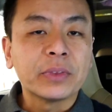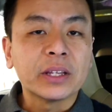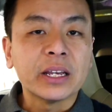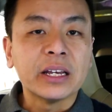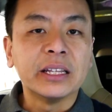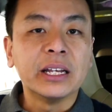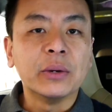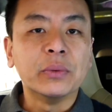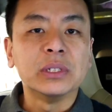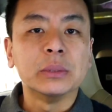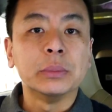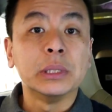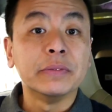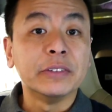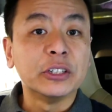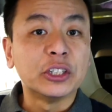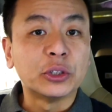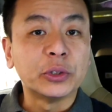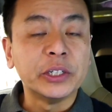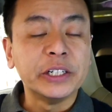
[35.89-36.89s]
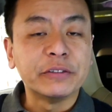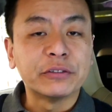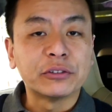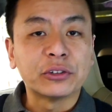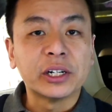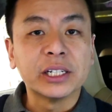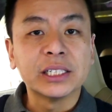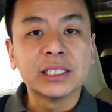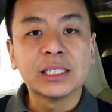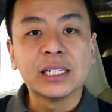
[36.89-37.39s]
and that was a bit of a treat
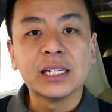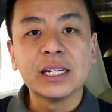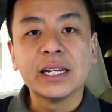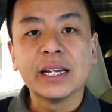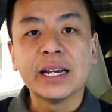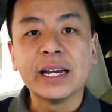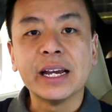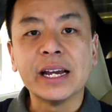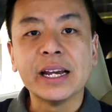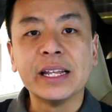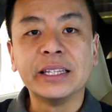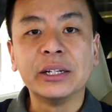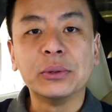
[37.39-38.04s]
for us, and